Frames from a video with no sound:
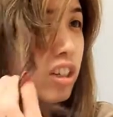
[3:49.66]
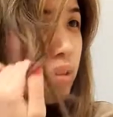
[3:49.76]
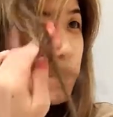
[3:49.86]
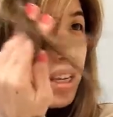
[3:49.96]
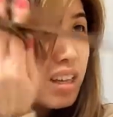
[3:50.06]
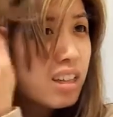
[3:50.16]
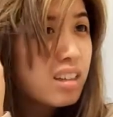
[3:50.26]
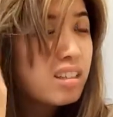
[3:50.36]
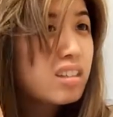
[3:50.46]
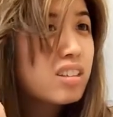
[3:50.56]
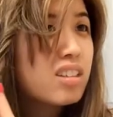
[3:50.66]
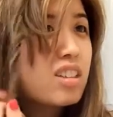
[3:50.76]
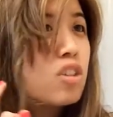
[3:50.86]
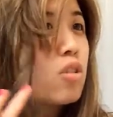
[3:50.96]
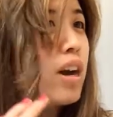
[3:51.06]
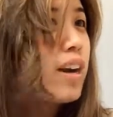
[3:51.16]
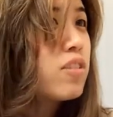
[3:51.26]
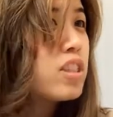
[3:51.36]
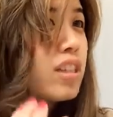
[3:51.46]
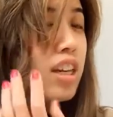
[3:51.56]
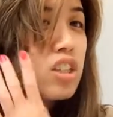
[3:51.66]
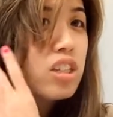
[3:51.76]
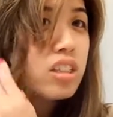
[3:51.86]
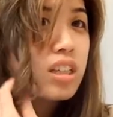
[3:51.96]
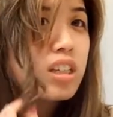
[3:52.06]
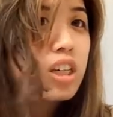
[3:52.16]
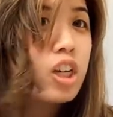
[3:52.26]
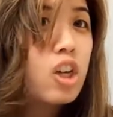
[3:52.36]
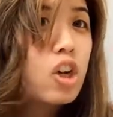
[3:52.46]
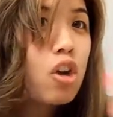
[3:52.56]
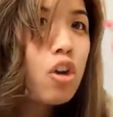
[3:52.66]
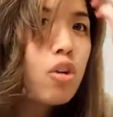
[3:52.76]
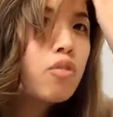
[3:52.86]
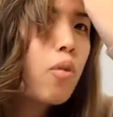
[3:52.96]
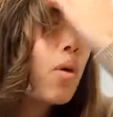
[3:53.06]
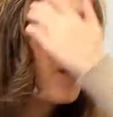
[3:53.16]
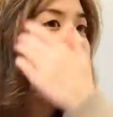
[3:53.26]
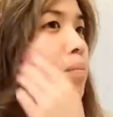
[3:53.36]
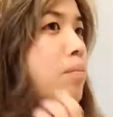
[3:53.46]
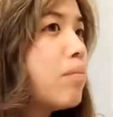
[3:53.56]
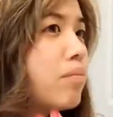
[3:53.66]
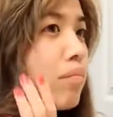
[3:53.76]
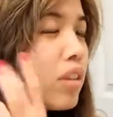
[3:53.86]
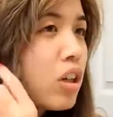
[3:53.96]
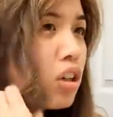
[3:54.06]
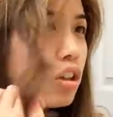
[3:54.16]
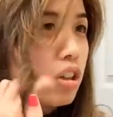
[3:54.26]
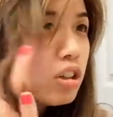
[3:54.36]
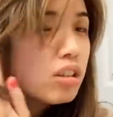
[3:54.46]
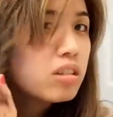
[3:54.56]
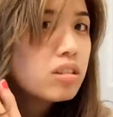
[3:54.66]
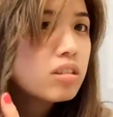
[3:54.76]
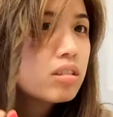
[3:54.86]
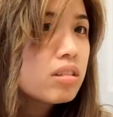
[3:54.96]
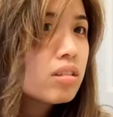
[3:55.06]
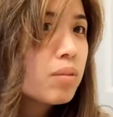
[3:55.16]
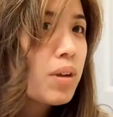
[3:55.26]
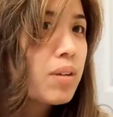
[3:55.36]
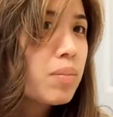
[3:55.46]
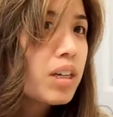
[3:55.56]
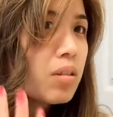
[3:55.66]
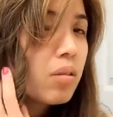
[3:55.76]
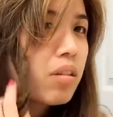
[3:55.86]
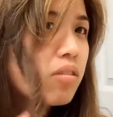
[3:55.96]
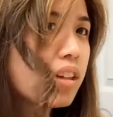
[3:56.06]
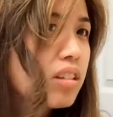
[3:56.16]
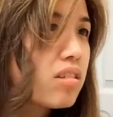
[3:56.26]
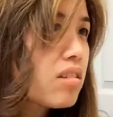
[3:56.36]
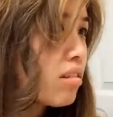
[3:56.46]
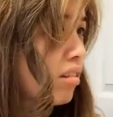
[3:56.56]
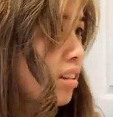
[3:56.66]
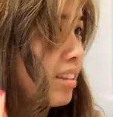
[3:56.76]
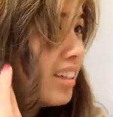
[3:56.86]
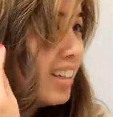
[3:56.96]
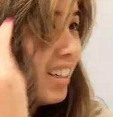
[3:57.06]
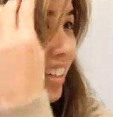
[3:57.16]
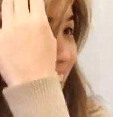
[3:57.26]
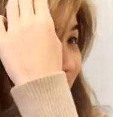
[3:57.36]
like me, you will have to actually form the curl, like make it better with your fingers. Okay,